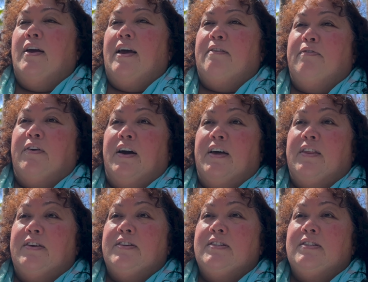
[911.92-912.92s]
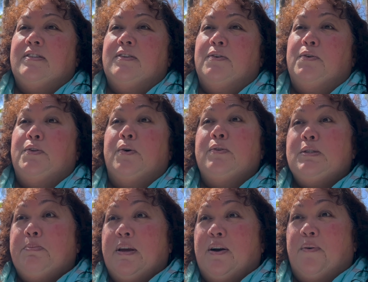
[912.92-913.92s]
and for others who
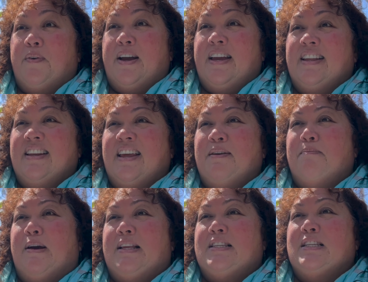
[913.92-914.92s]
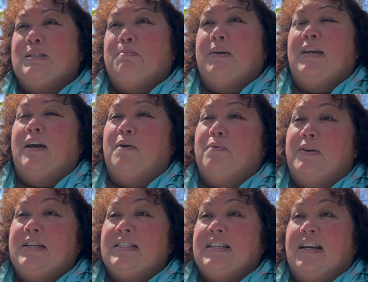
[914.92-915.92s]
don't speak Hawaiian, it might just be a
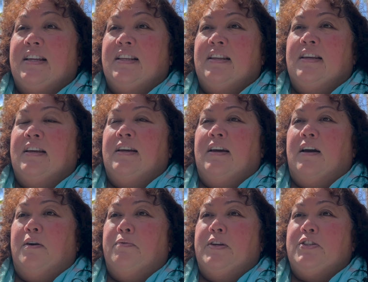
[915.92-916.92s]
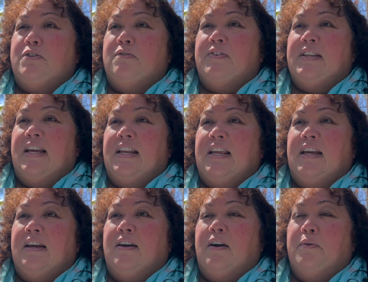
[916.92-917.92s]
reset, a
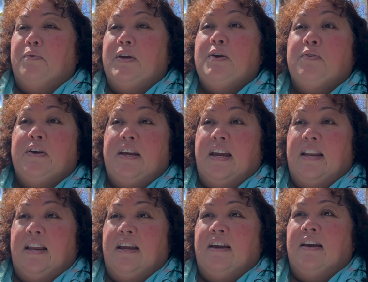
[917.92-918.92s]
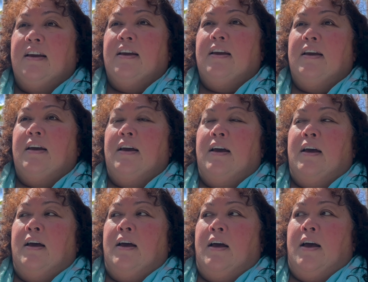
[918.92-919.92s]
rejuvenating, a recreating,
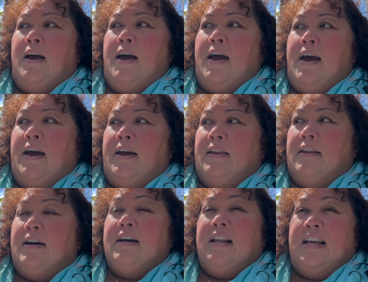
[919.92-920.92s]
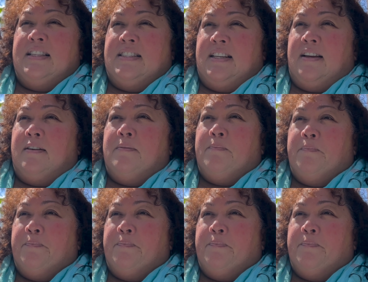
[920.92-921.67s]
and a cleansing.